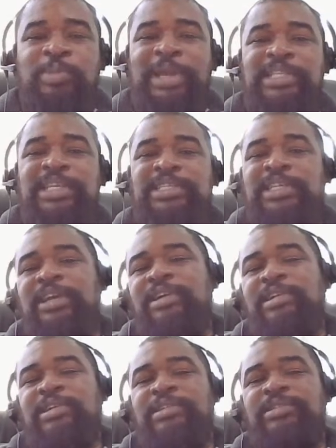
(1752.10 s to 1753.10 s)
You might think, say,
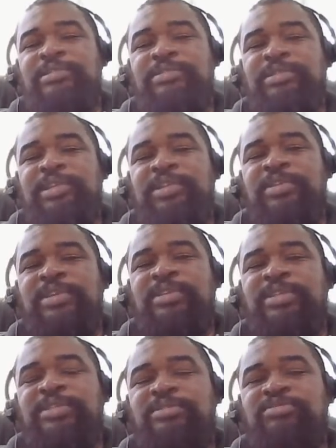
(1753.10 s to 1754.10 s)
oh,
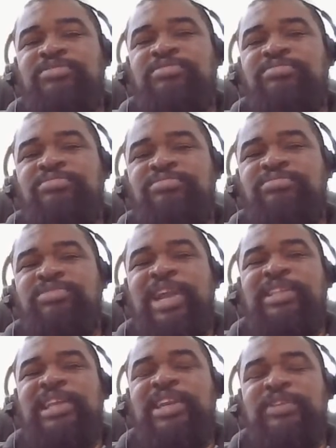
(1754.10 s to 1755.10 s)
you just
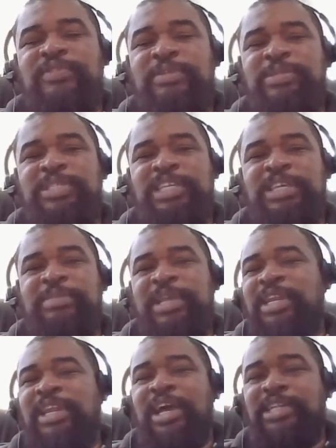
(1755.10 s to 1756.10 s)
write a little flimsy
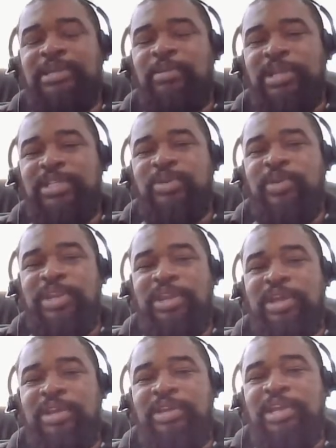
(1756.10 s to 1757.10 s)
email and ask them what is
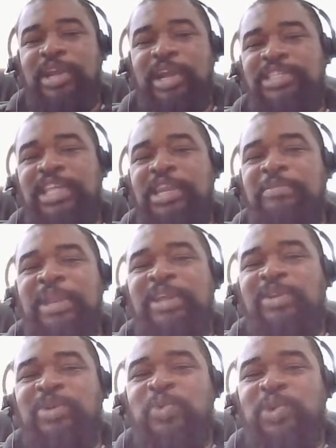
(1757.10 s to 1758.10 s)
going on, or send them a
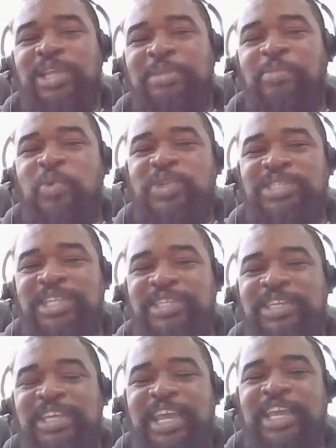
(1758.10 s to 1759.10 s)
little note and post
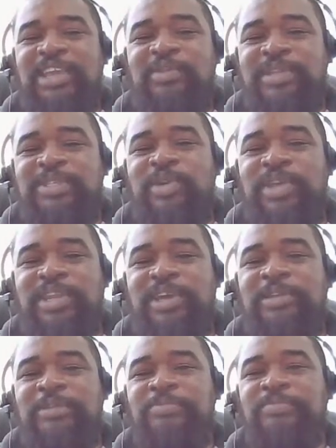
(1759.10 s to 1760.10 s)
it. Hey, what's going
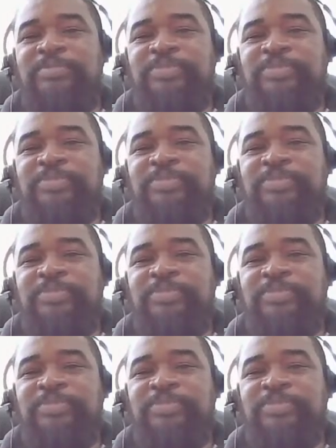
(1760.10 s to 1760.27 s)
on?